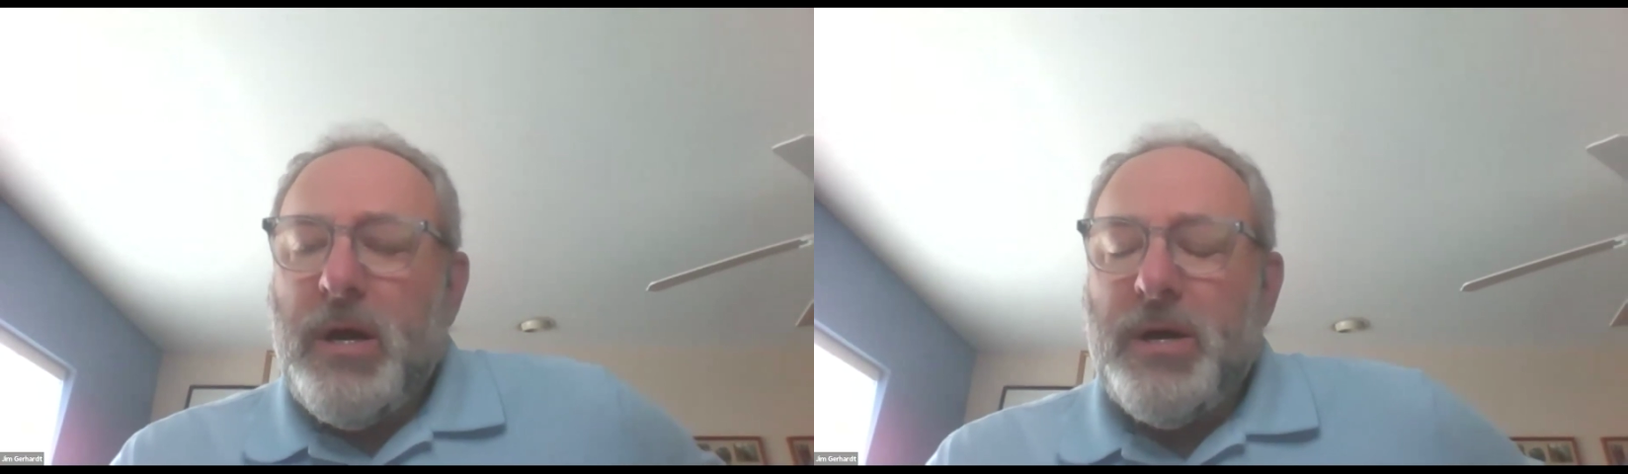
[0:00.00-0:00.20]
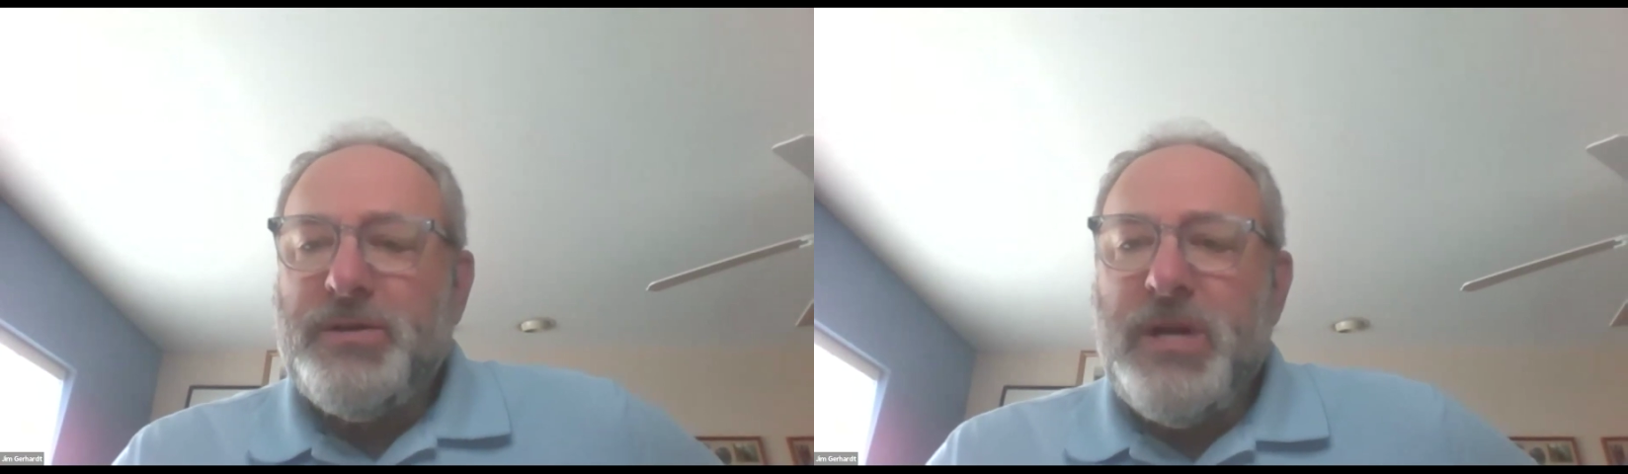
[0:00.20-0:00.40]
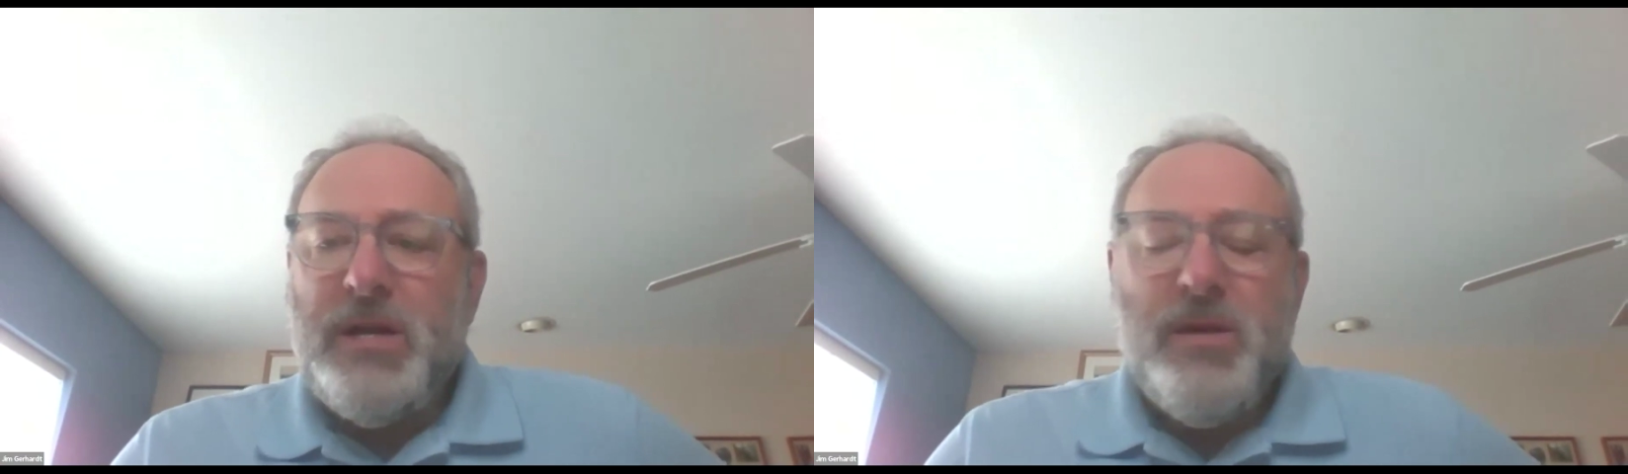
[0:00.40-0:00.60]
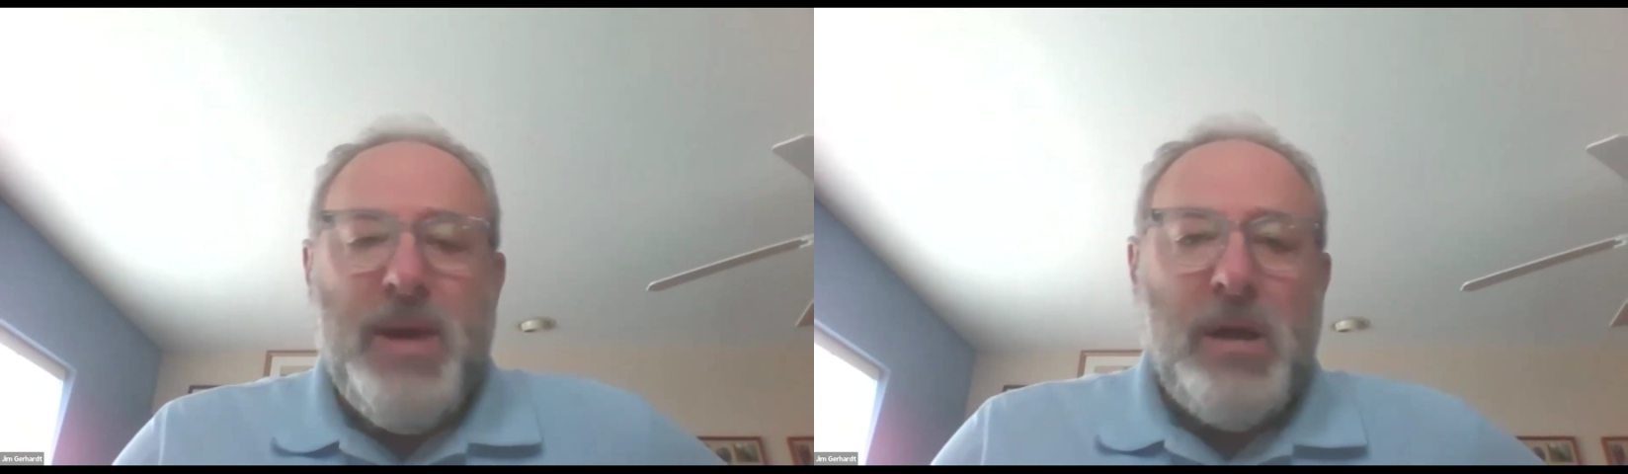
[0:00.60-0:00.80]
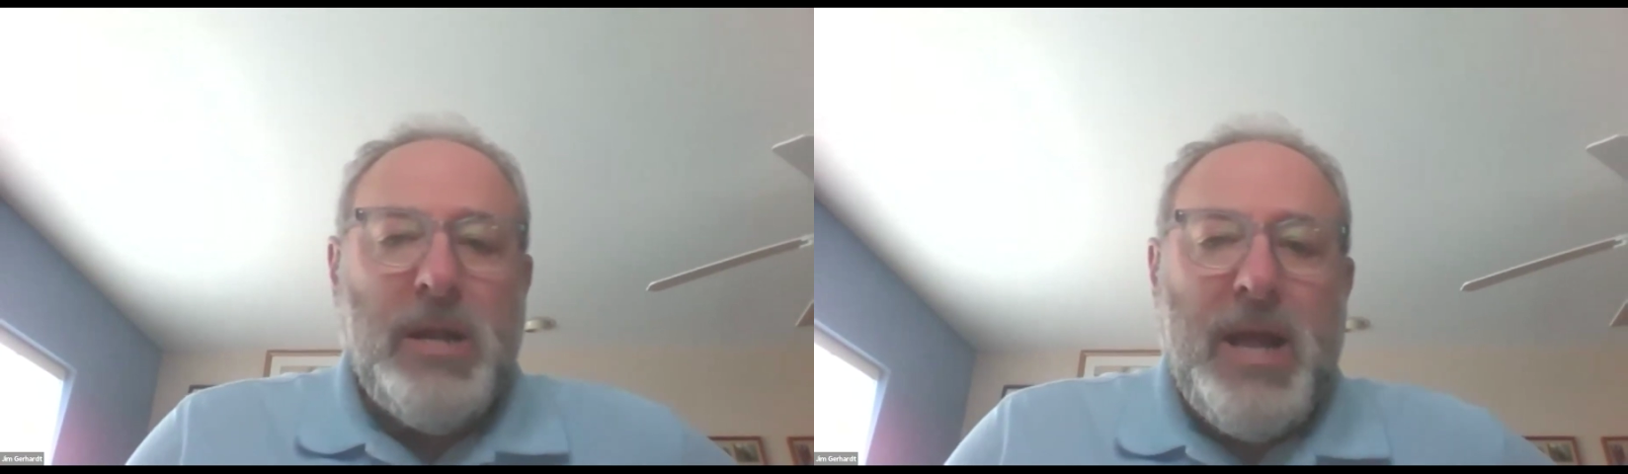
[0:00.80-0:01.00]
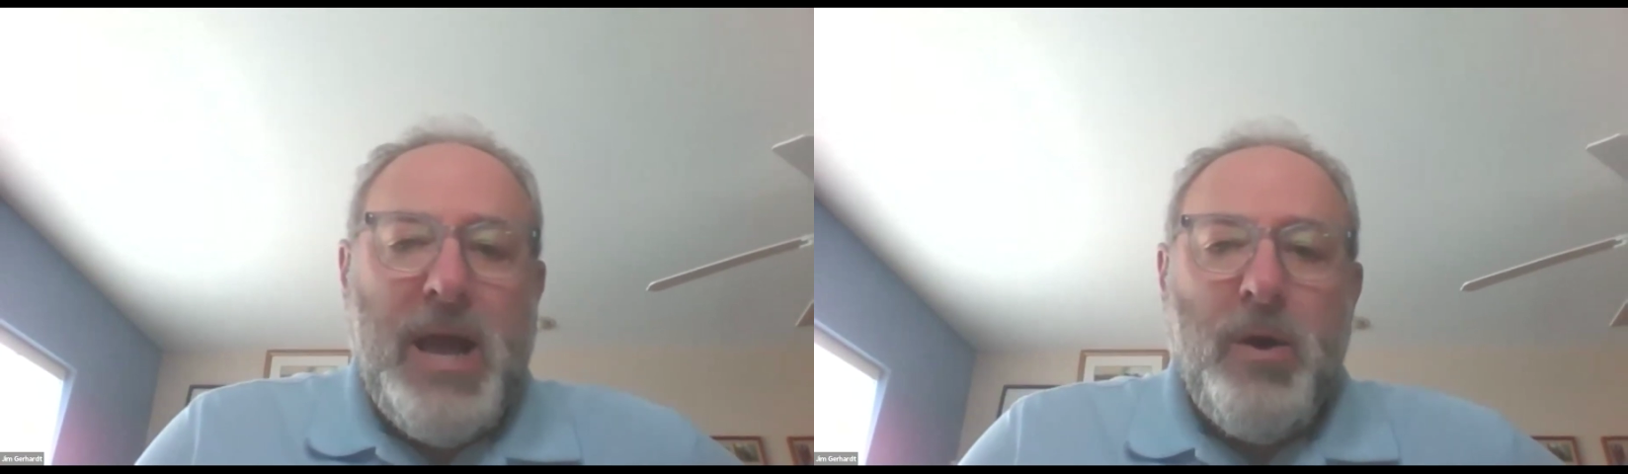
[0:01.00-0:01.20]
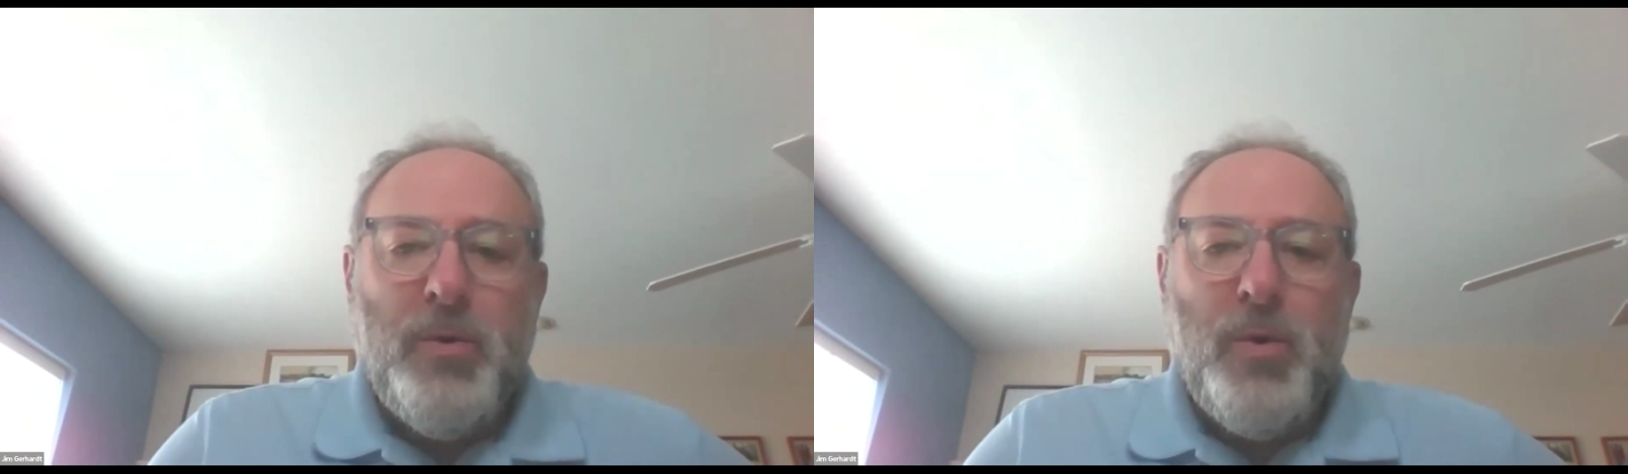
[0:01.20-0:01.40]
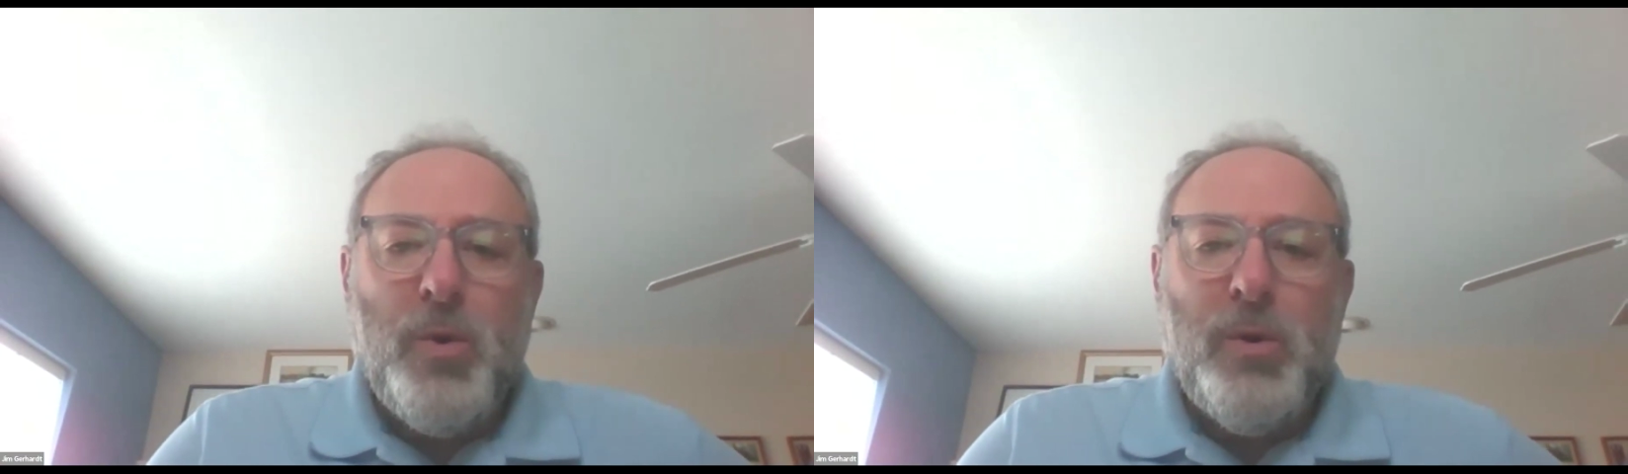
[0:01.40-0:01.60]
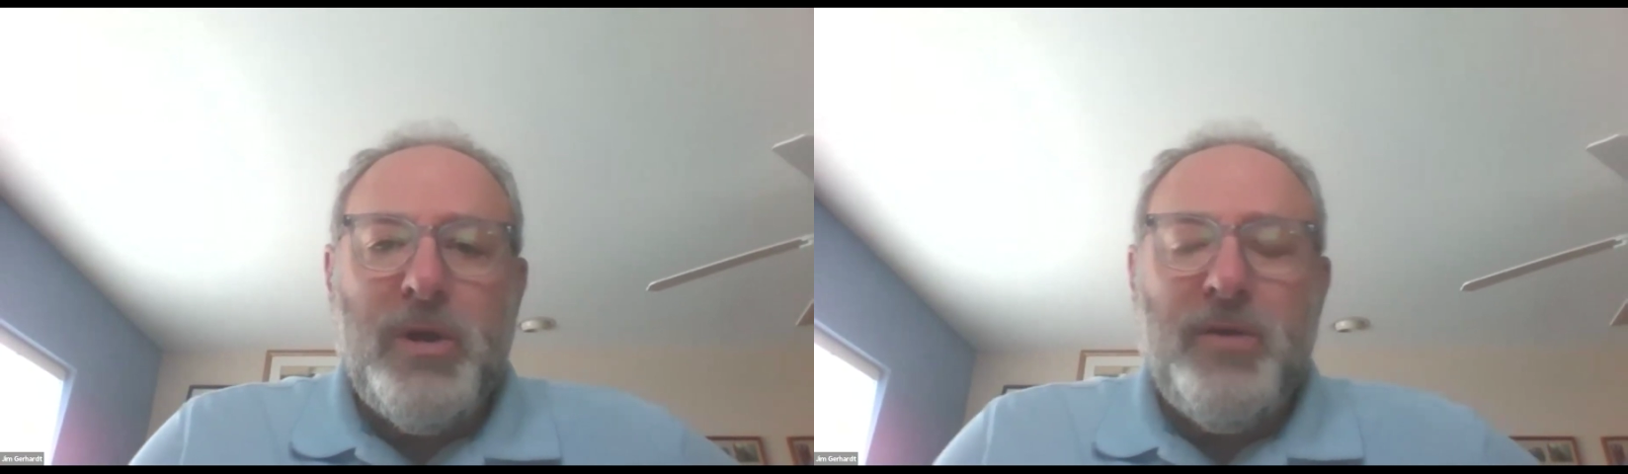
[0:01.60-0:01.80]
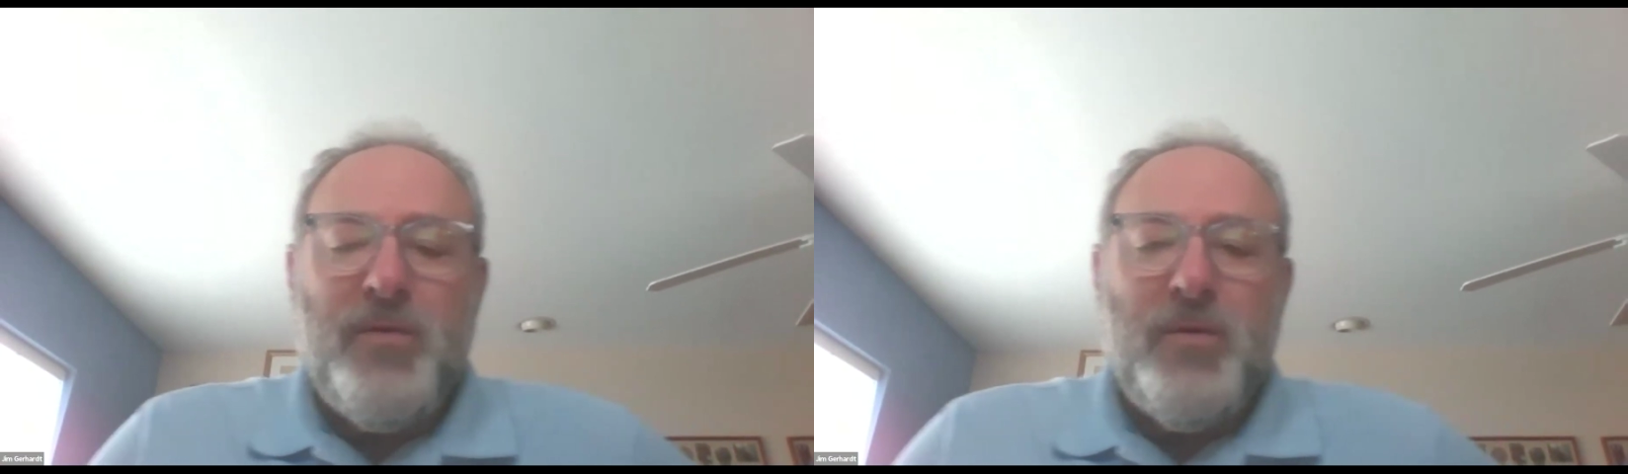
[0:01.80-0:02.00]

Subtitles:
state them out loud or if